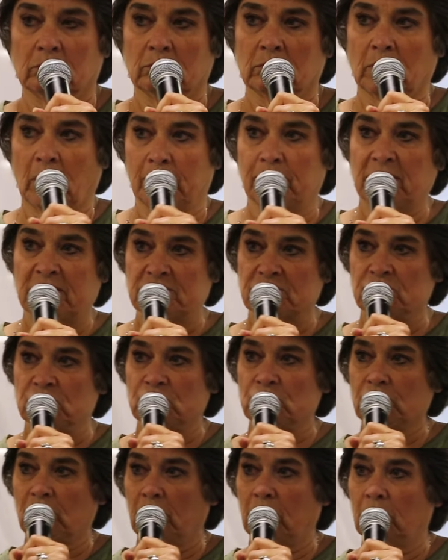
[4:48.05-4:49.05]
got Best in
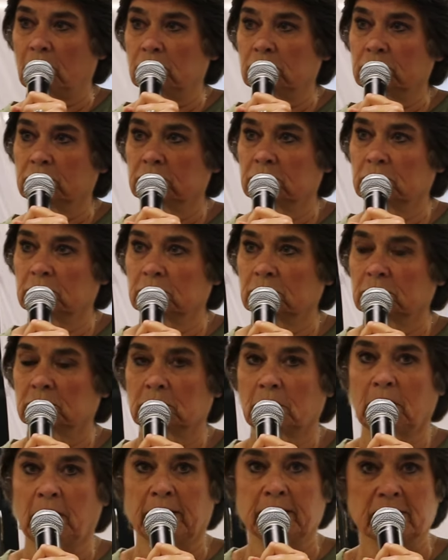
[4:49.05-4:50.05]
Show,
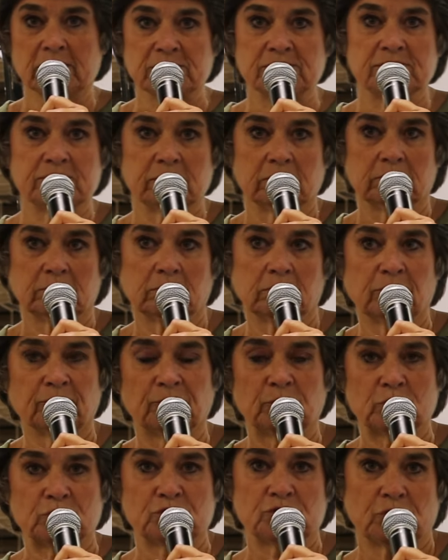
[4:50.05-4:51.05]
and list the
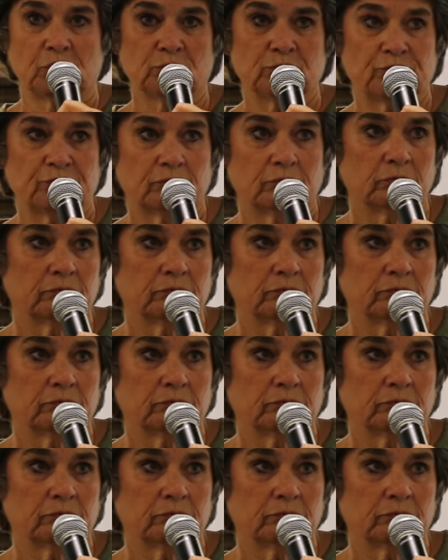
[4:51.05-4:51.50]
4 shows.